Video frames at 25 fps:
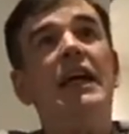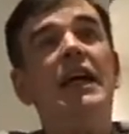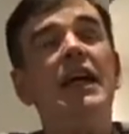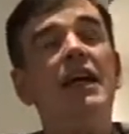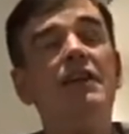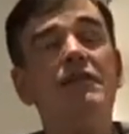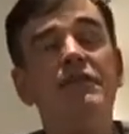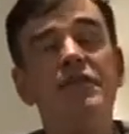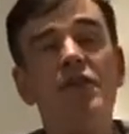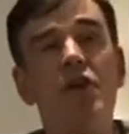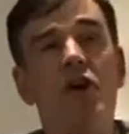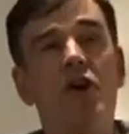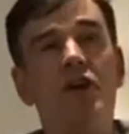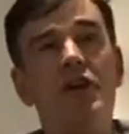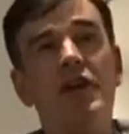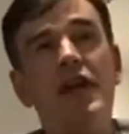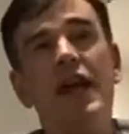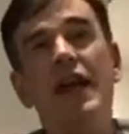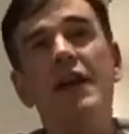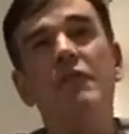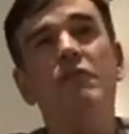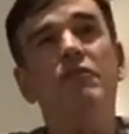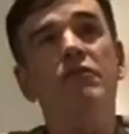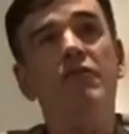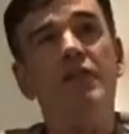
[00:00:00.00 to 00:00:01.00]
if not
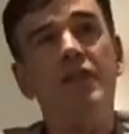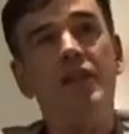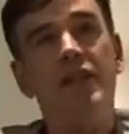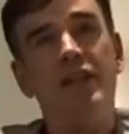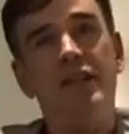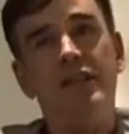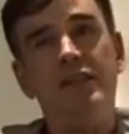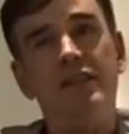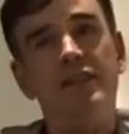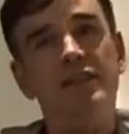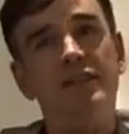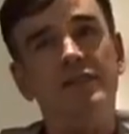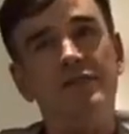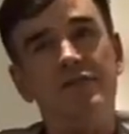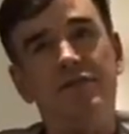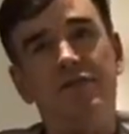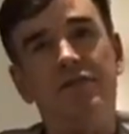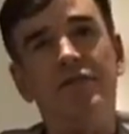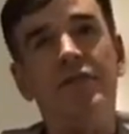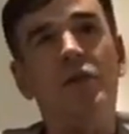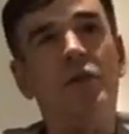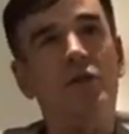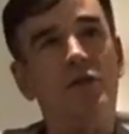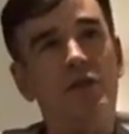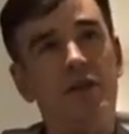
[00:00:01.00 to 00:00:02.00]
every
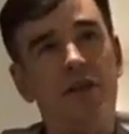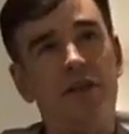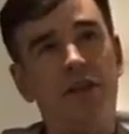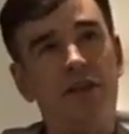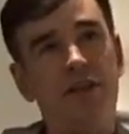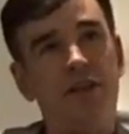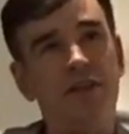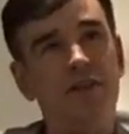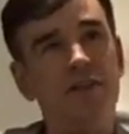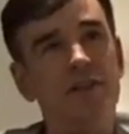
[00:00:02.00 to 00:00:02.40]
filthy,